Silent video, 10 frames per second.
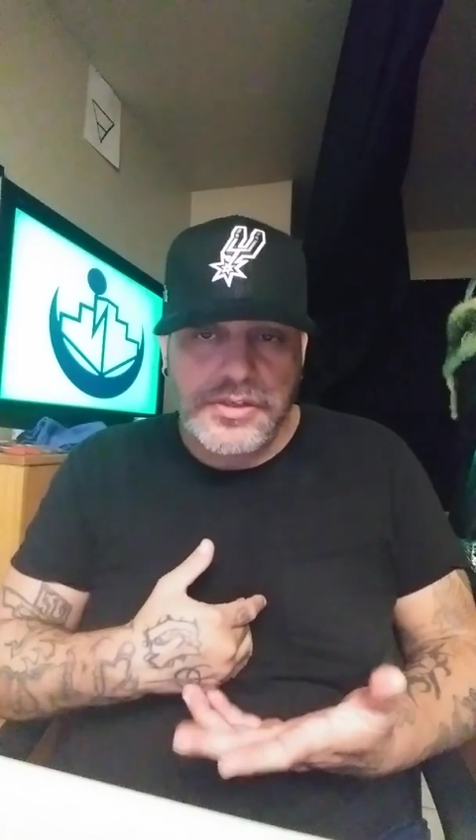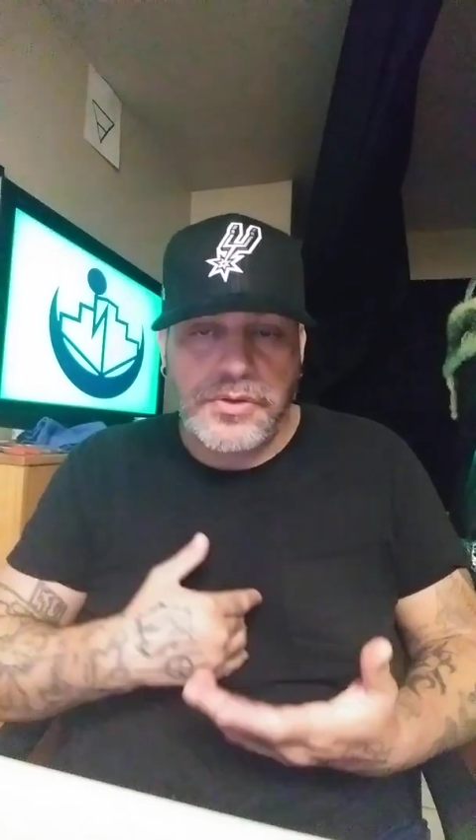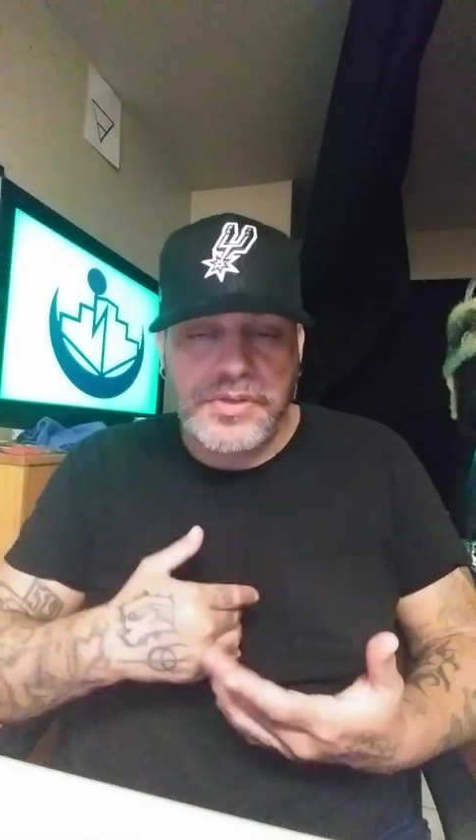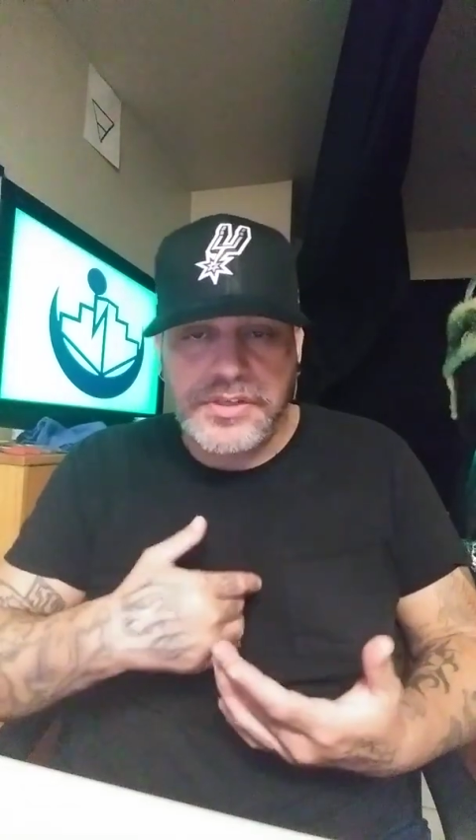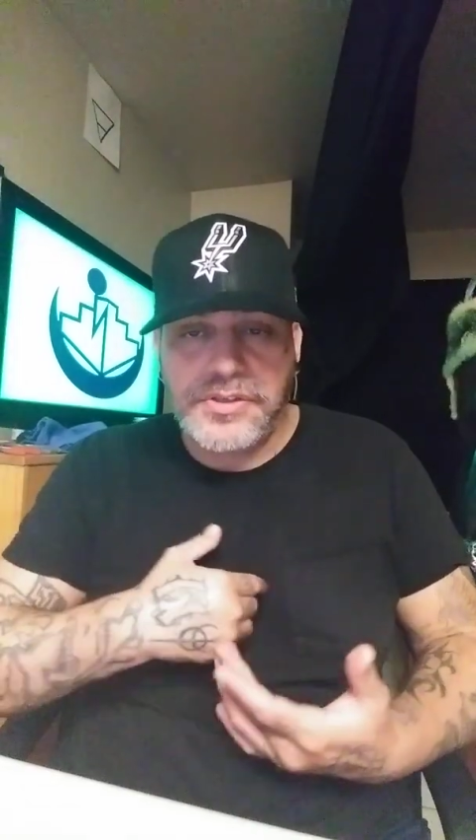
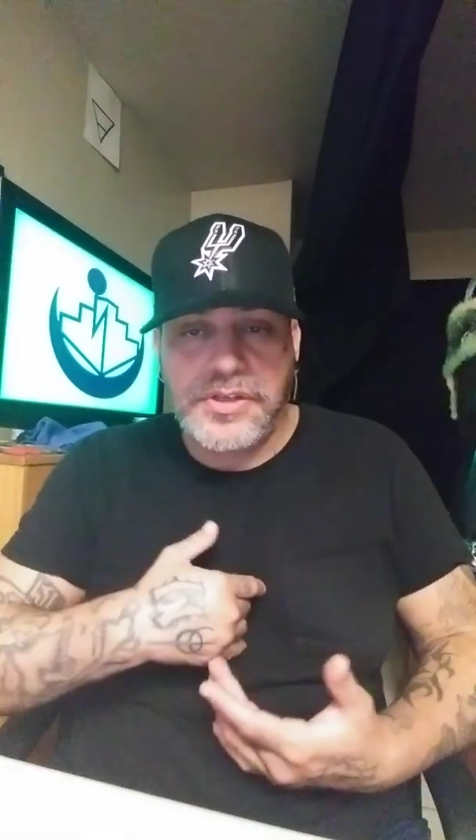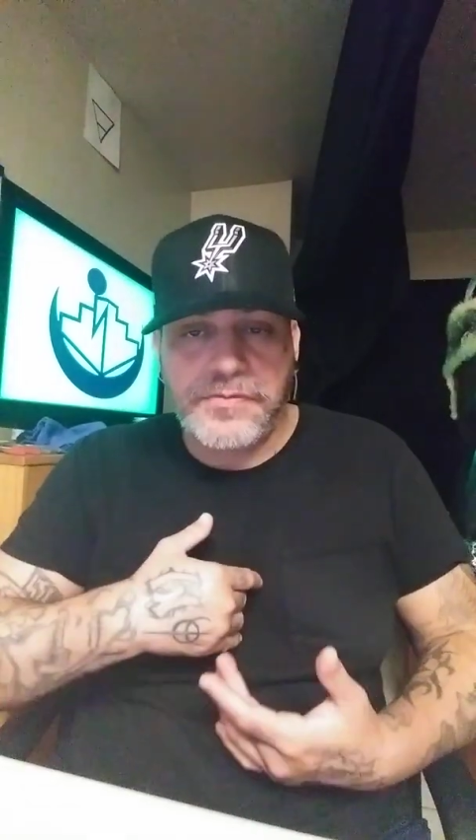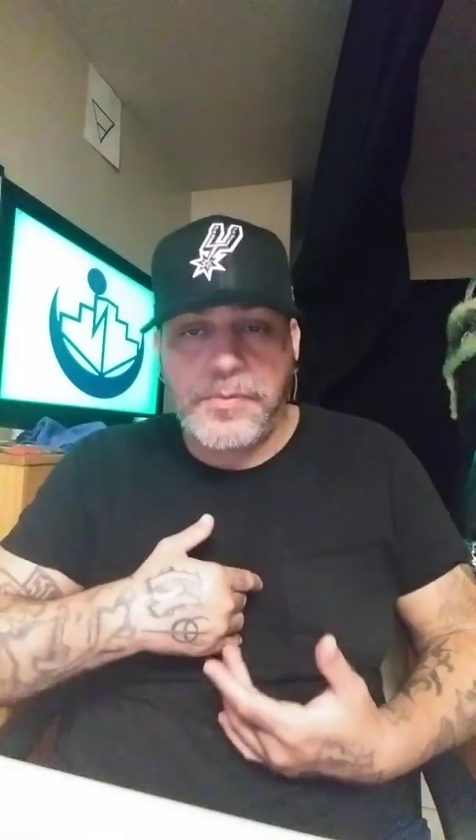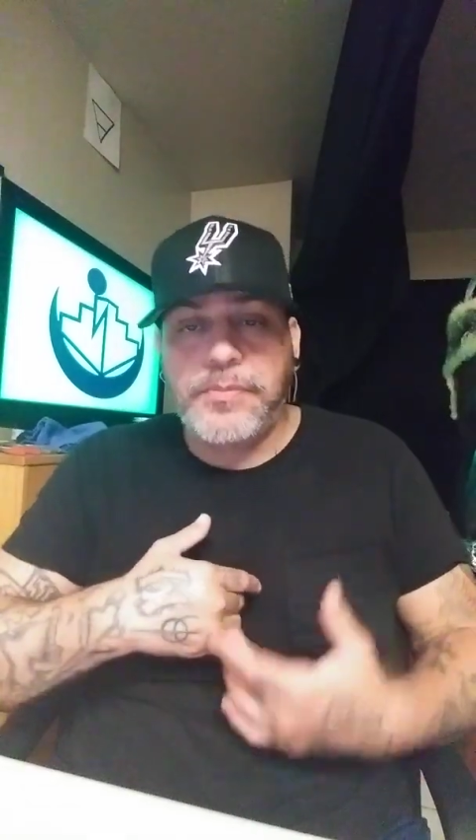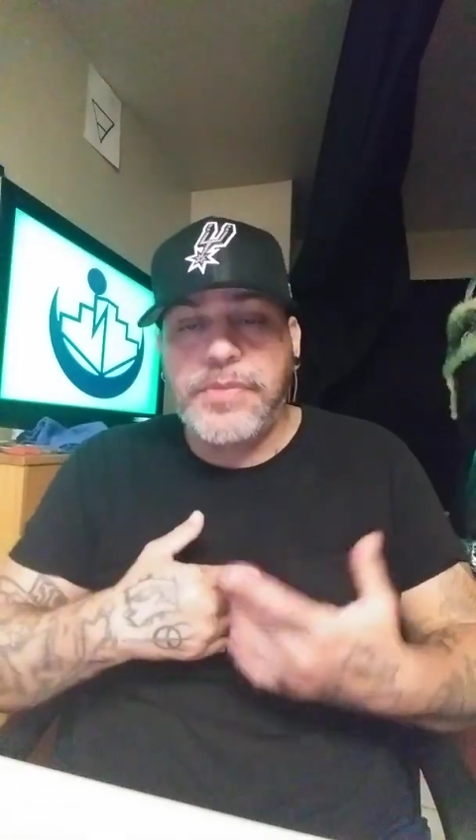So this is
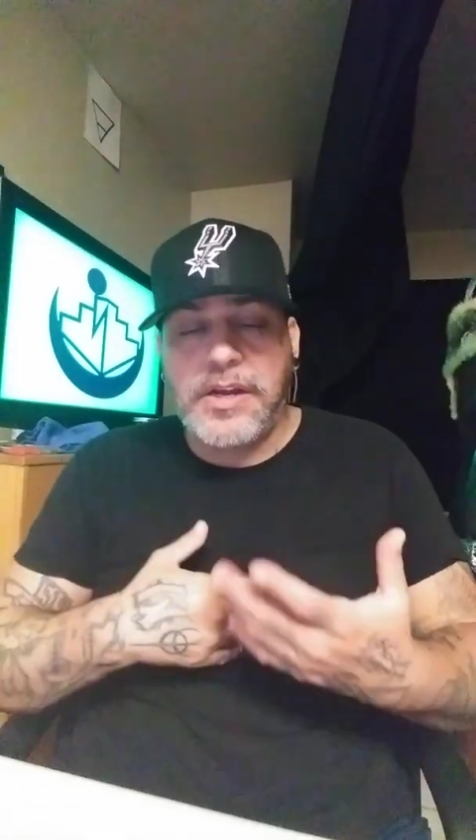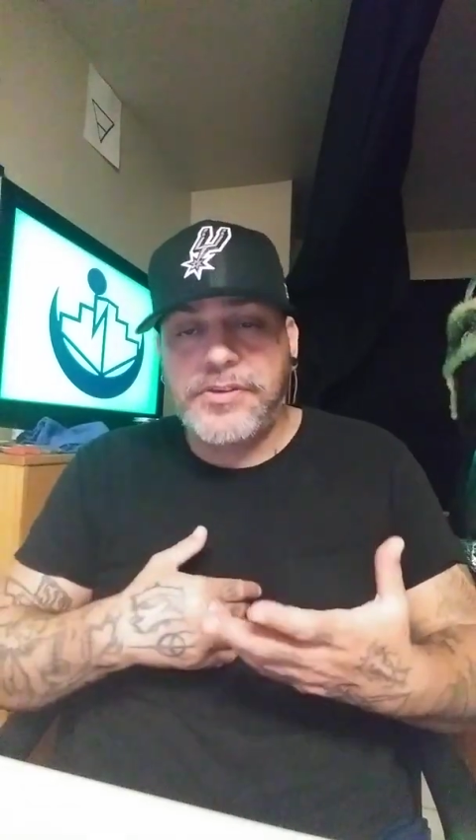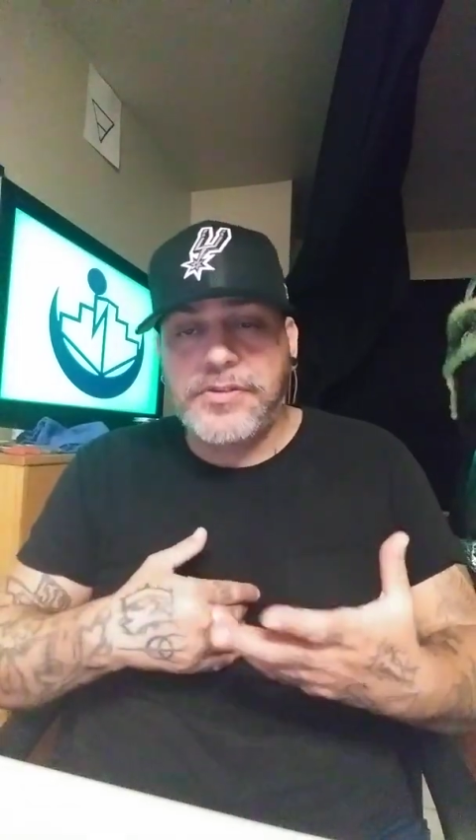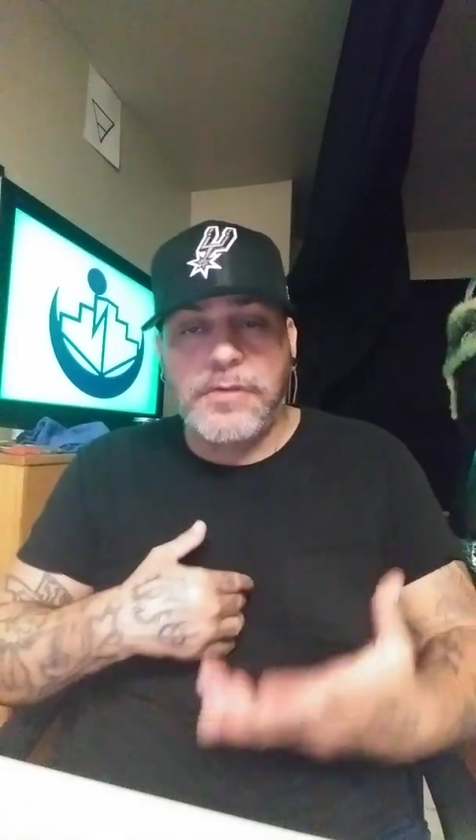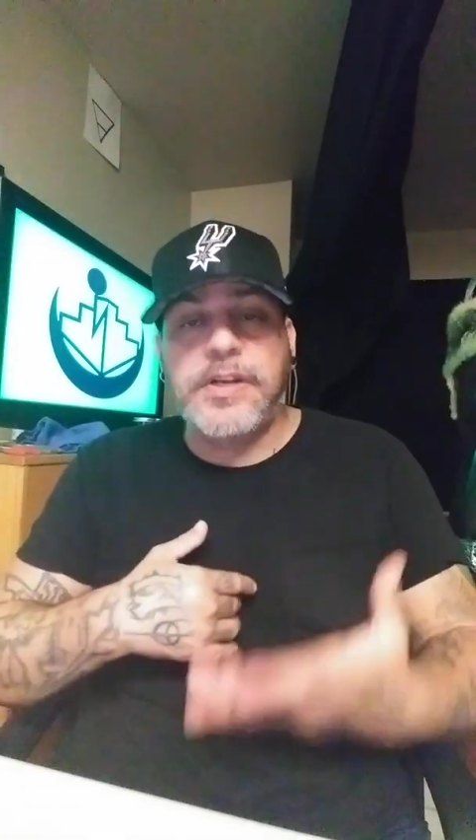different. They
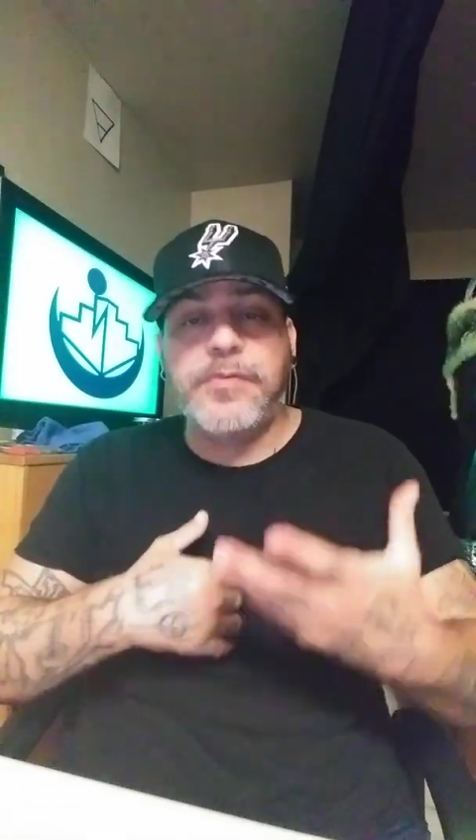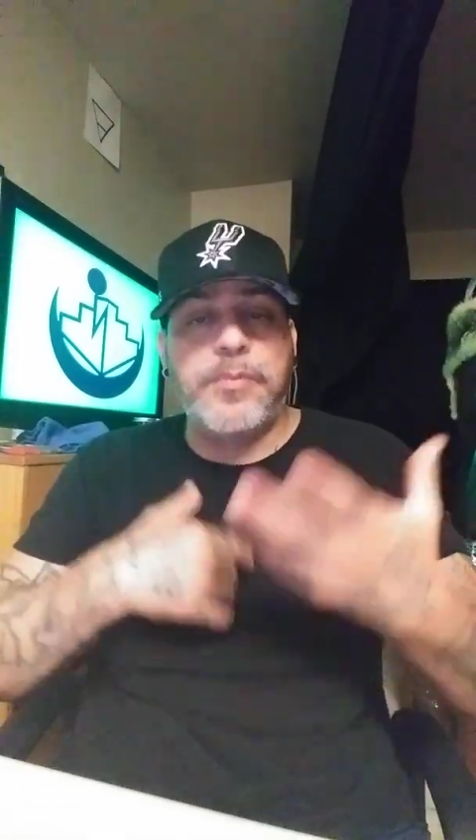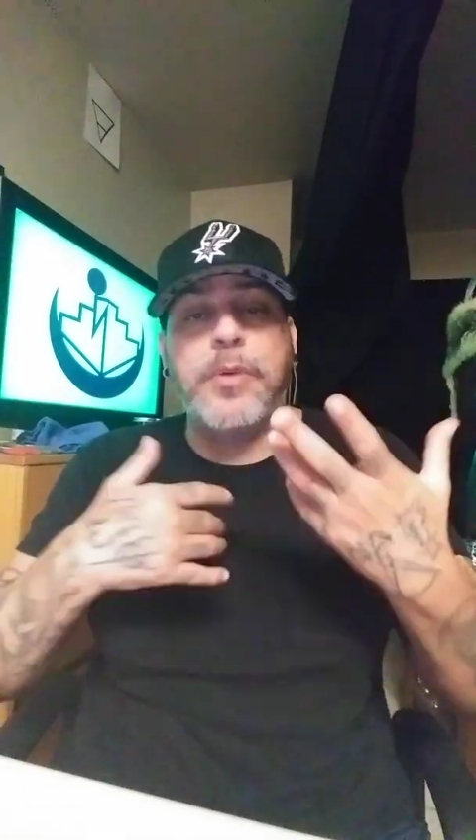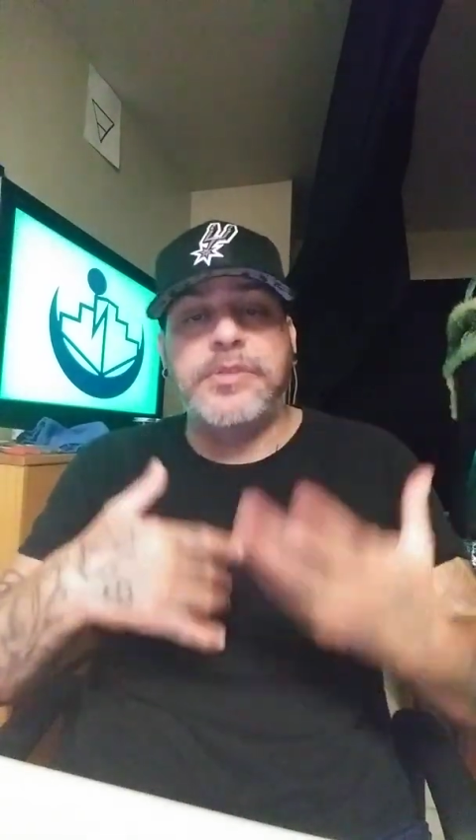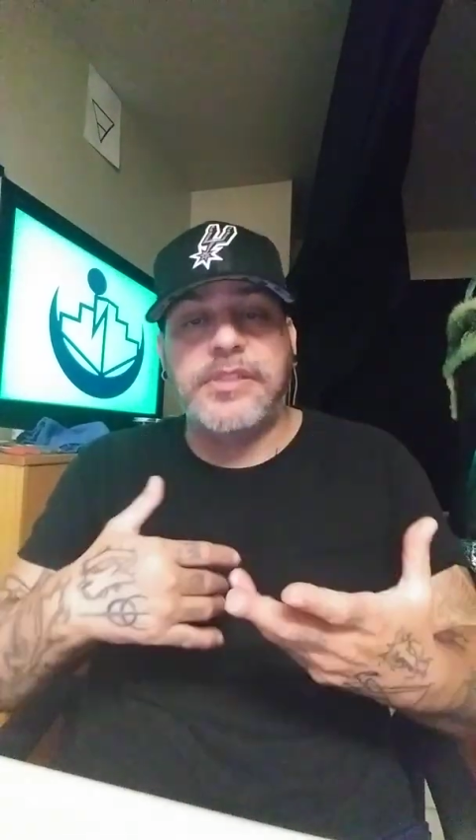serve
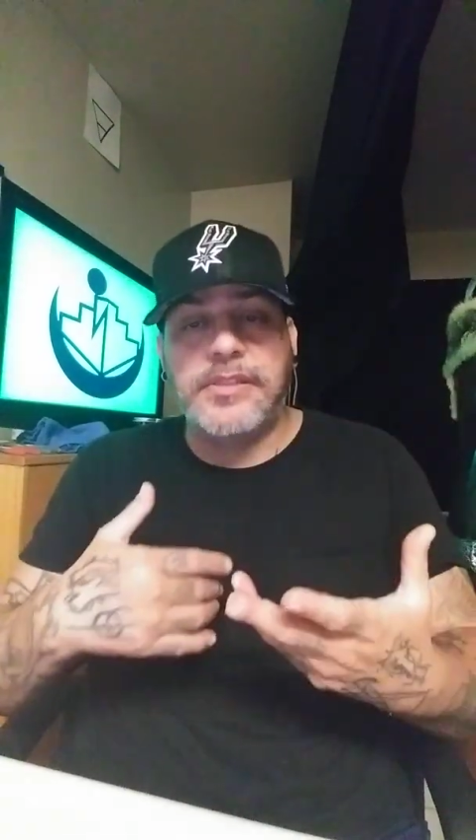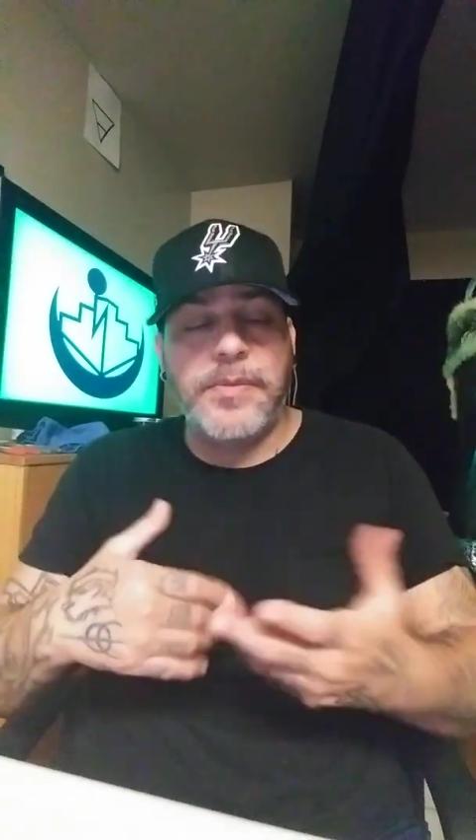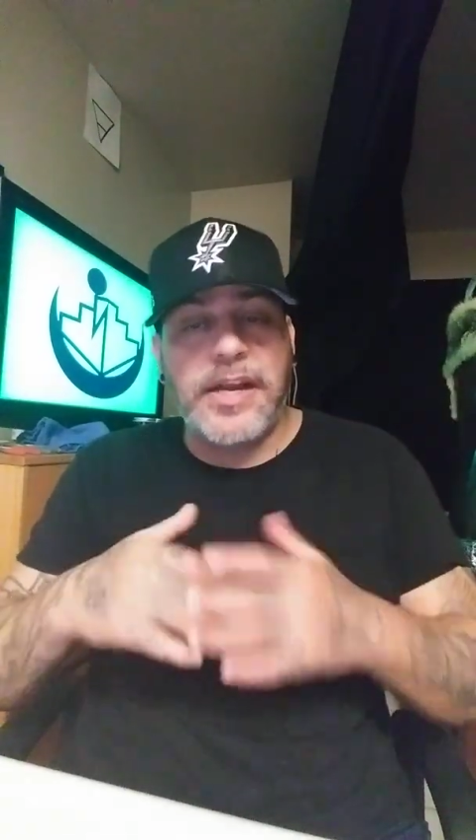different purposes.